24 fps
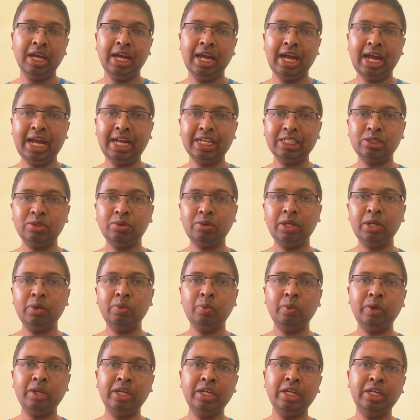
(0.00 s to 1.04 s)
Actually,
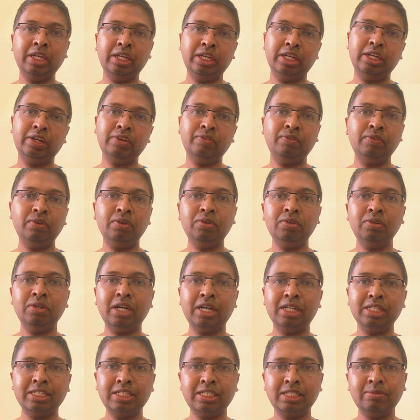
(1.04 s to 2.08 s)
we reviewed
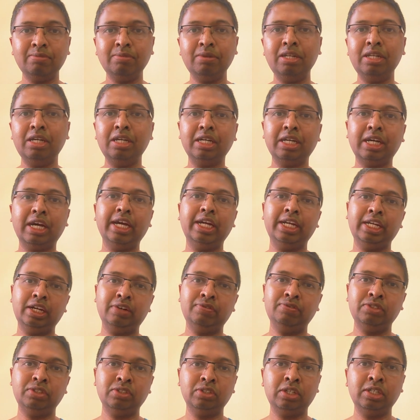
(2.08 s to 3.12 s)
a similar kind
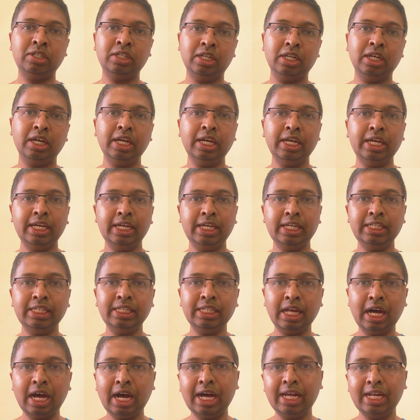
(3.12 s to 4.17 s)
of journal
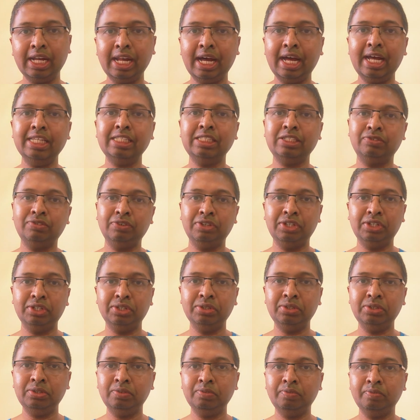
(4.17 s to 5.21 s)
in our last
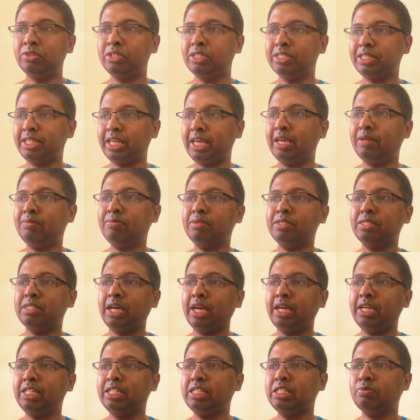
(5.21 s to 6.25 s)
video. So the same
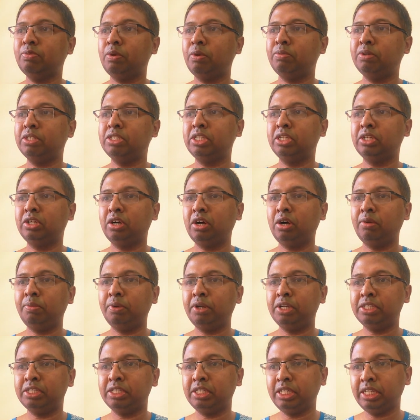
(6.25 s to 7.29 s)
Science Publishing
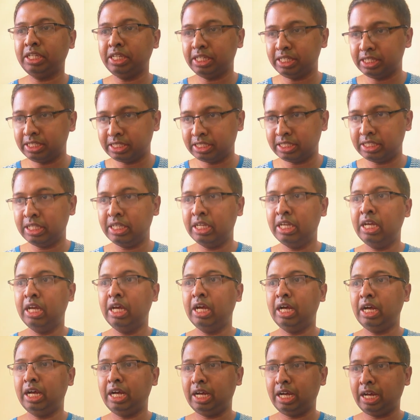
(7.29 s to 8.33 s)
Corporation is
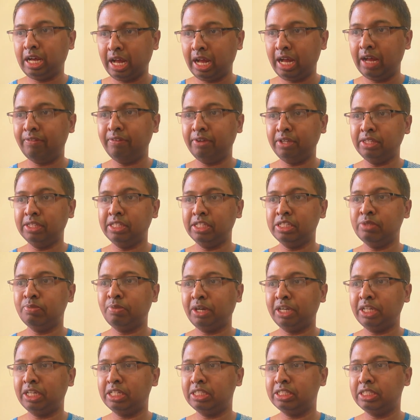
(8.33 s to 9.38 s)
having this
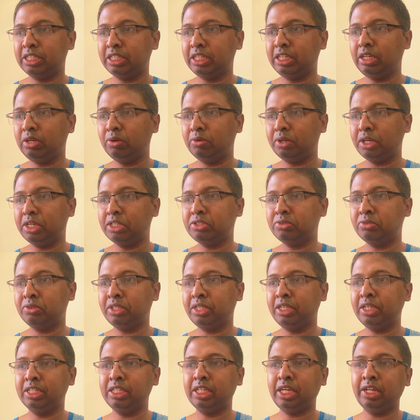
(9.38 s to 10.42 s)
particular journal. Okay, so
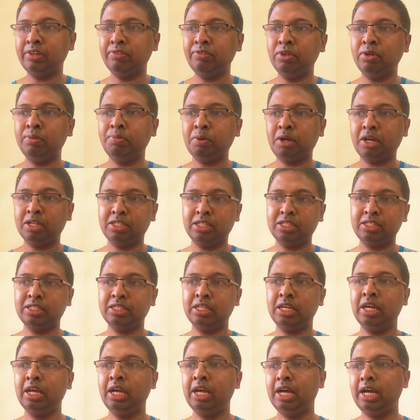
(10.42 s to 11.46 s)
here the review
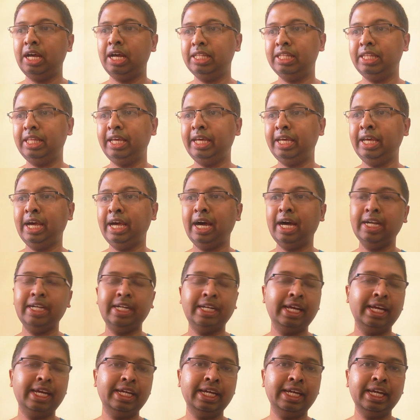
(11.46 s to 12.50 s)
process, they are
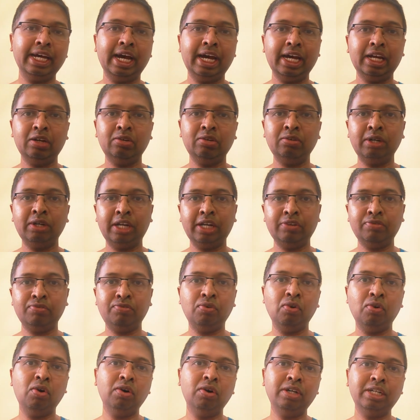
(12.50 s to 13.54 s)
taking around like
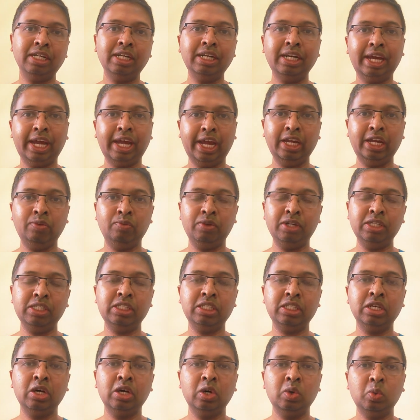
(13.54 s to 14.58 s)
4 till 8
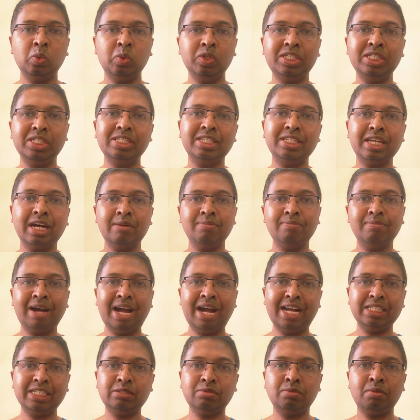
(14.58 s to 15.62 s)
weeks, which is a
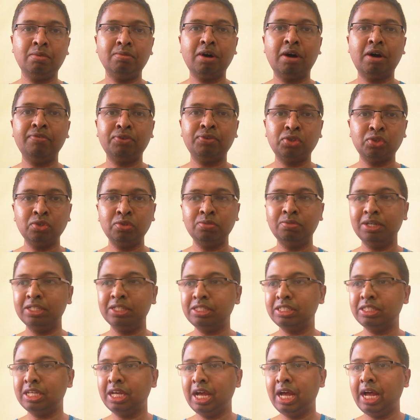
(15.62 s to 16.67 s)
maximum of 2
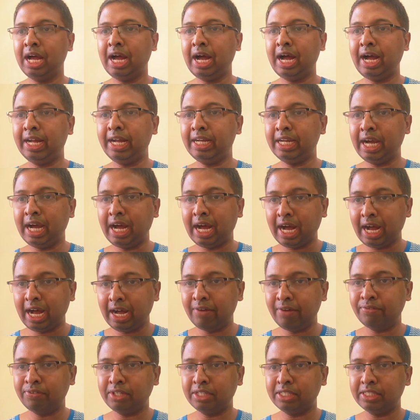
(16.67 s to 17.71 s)
months. And
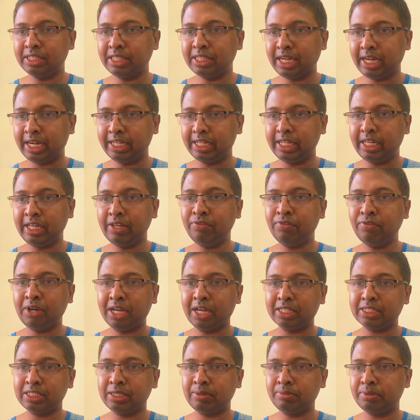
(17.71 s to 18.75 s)
after that, if
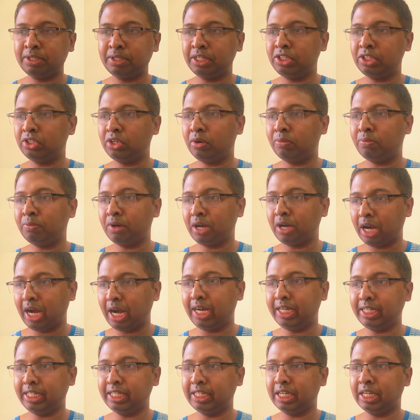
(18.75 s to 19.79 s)
accepted, your
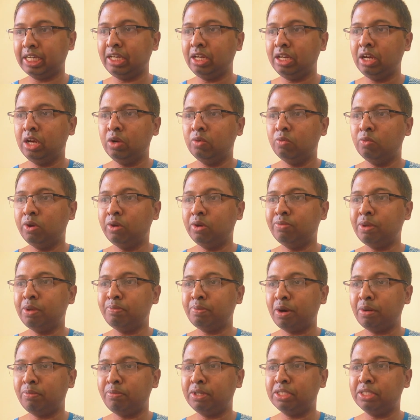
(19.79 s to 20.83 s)
article will be
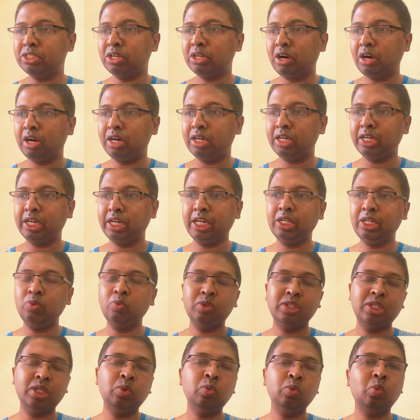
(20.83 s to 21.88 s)
published online
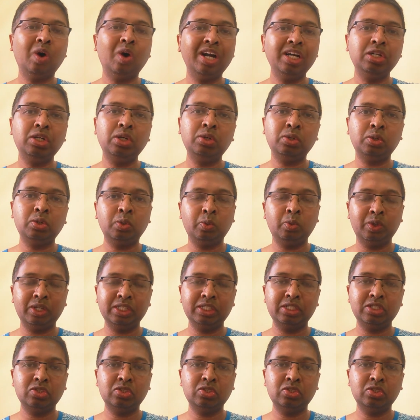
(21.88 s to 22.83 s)
within 1 to 2 weeks.